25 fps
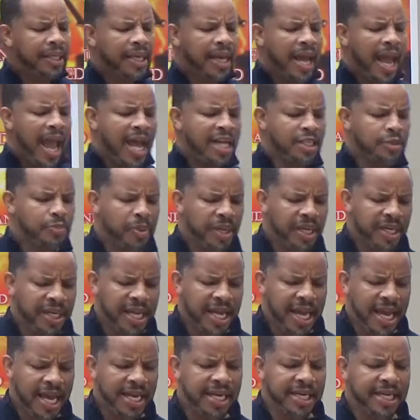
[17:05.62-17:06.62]
has been
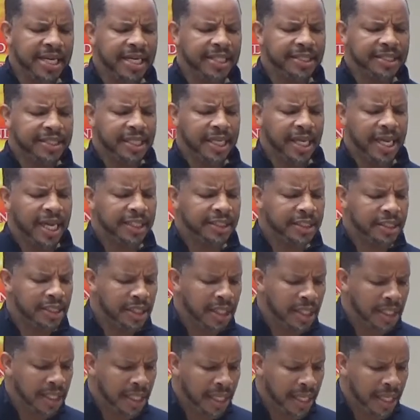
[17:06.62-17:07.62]
hidden
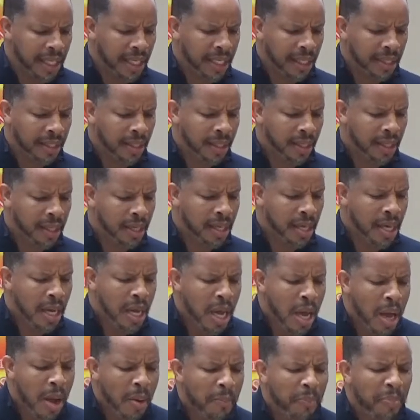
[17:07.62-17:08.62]
intentionally,
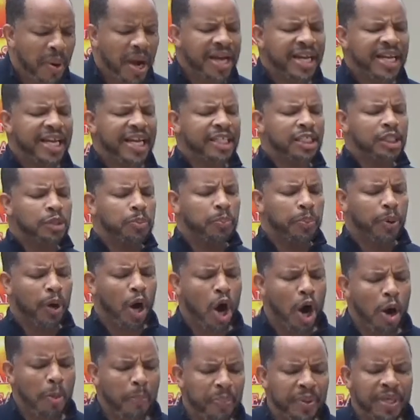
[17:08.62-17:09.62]
but is
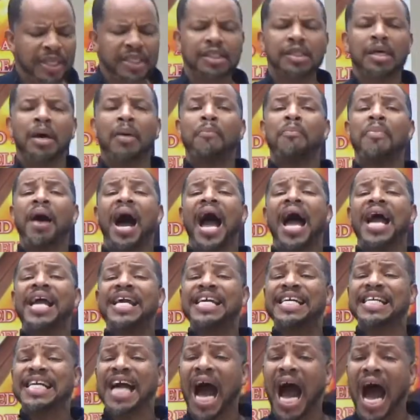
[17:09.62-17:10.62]
purposed
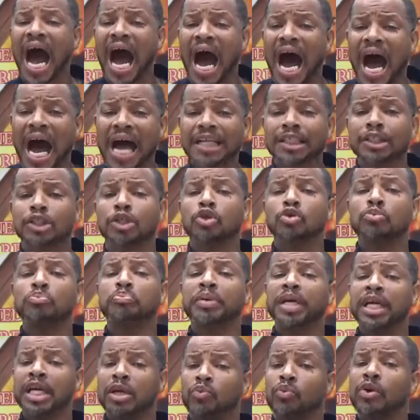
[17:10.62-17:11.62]
by God to
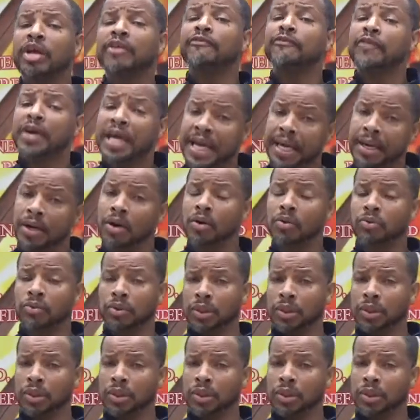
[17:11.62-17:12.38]
be revealed.